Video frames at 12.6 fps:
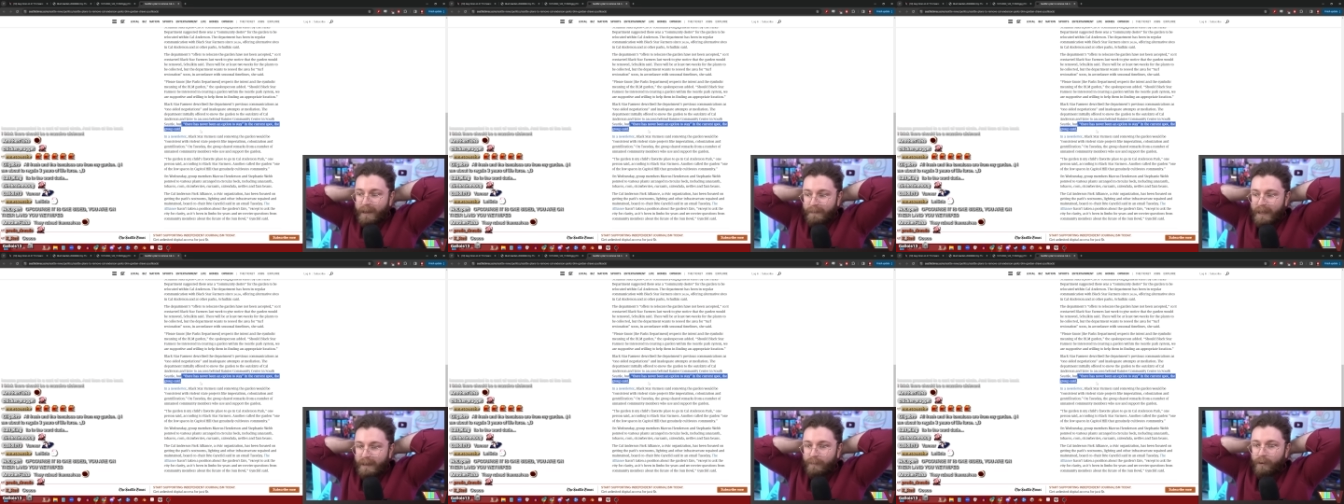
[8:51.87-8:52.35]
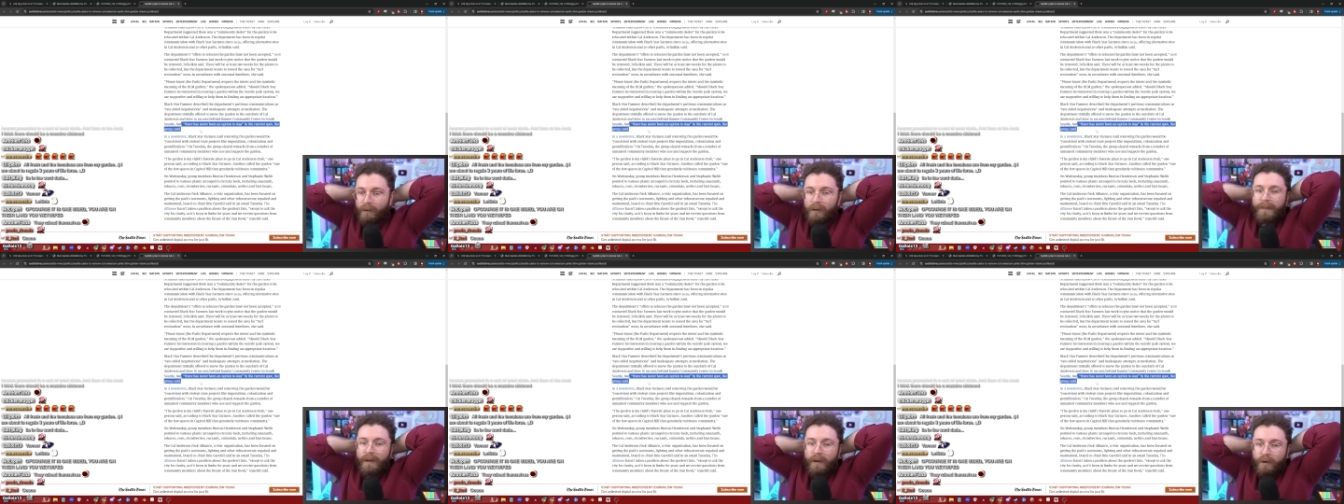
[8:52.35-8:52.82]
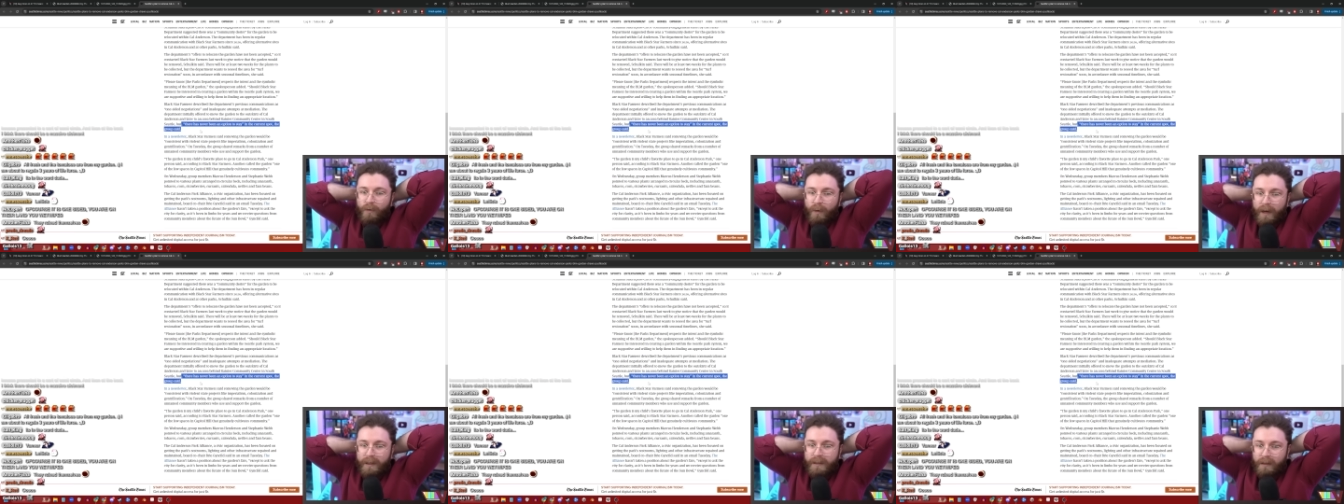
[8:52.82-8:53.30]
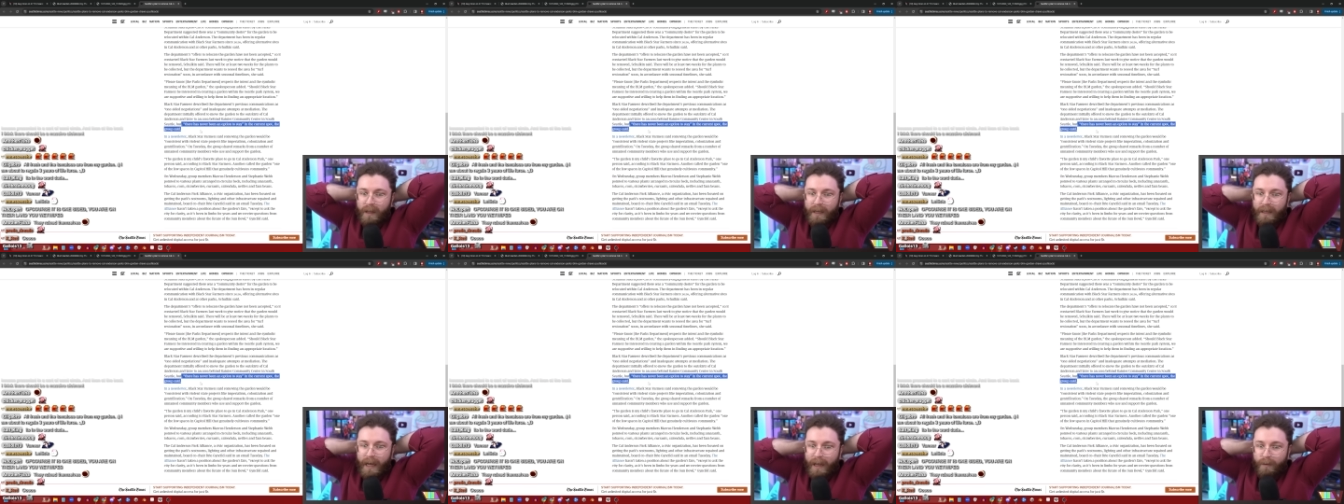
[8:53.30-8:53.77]
people who wanted to,
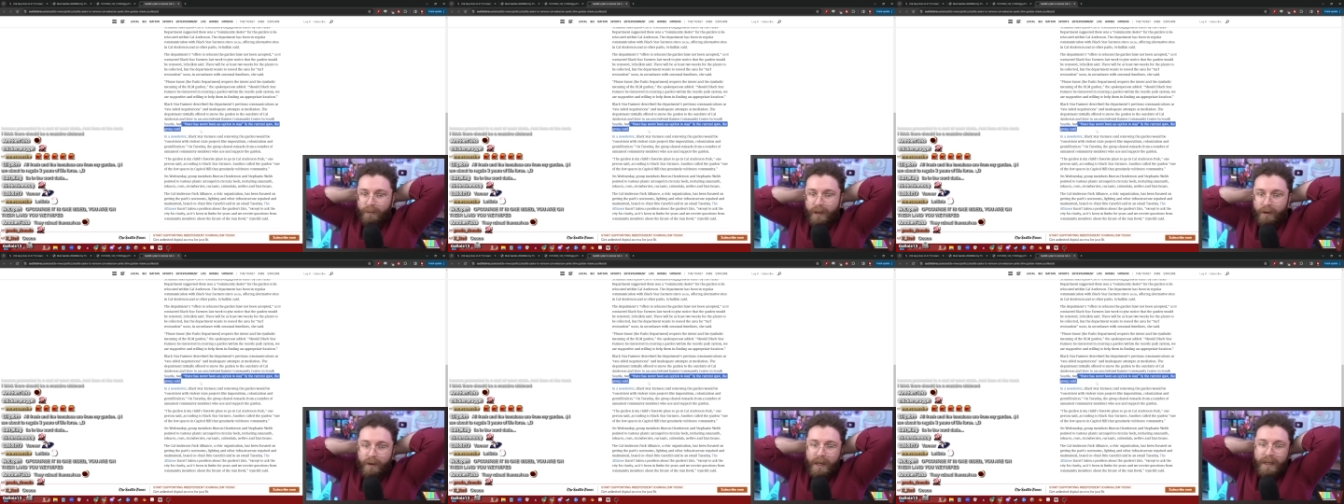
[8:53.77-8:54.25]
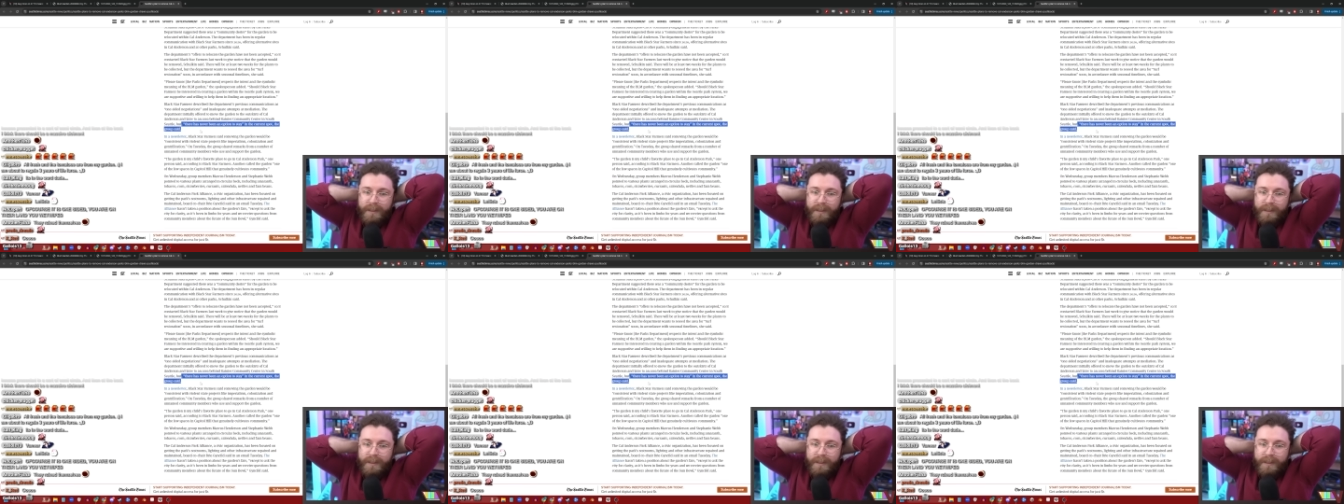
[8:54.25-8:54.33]
like, I don't know,